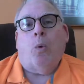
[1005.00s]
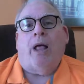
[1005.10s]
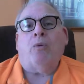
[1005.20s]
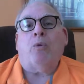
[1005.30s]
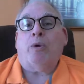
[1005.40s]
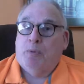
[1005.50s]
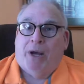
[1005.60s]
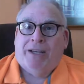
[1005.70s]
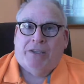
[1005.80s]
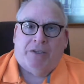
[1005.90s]
we're
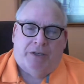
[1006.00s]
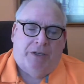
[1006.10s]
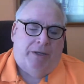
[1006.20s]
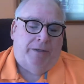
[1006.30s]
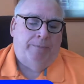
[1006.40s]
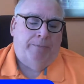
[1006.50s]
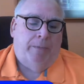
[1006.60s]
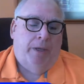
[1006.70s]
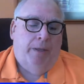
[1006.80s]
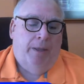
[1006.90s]
processing it.
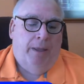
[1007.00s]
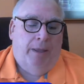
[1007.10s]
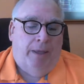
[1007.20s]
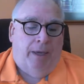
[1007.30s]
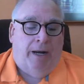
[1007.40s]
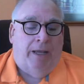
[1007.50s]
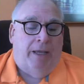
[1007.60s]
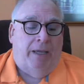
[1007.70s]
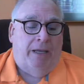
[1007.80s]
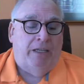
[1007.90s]

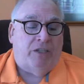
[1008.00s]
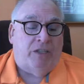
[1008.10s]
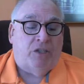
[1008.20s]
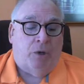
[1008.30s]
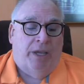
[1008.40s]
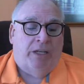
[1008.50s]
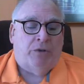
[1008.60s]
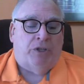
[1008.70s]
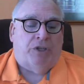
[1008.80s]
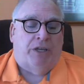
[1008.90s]
And he said, so
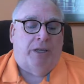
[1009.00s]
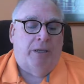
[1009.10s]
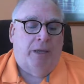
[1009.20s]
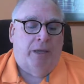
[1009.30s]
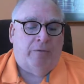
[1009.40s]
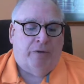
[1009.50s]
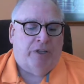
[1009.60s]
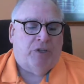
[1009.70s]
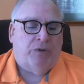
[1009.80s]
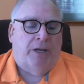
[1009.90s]
interesting and
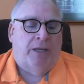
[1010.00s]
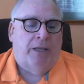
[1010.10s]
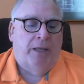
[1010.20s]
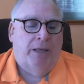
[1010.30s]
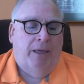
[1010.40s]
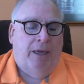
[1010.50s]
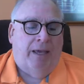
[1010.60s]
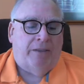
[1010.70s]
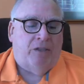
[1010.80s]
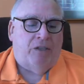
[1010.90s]
frustrating
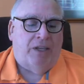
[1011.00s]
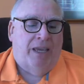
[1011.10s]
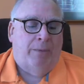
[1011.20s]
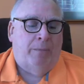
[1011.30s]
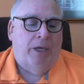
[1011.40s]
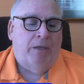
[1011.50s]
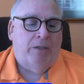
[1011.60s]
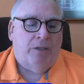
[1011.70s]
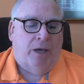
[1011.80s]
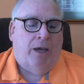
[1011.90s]
at the same
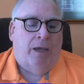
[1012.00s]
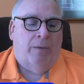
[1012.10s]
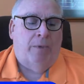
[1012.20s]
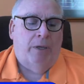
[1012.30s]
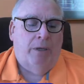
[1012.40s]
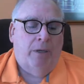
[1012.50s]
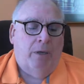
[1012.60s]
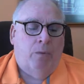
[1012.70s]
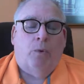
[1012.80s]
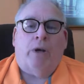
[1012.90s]
time.
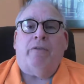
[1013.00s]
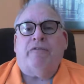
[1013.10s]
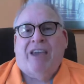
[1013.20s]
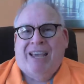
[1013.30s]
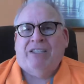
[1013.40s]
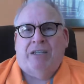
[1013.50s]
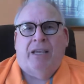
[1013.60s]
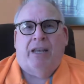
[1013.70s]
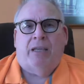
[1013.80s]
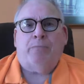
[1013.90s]
What a
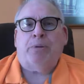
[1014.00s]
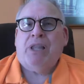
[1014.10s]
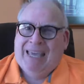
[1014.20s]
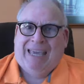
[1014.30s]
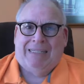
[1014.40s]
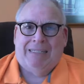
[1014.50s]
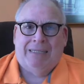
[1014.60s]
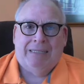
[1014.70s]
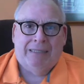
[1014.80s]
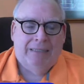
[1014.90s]
fascinating plant.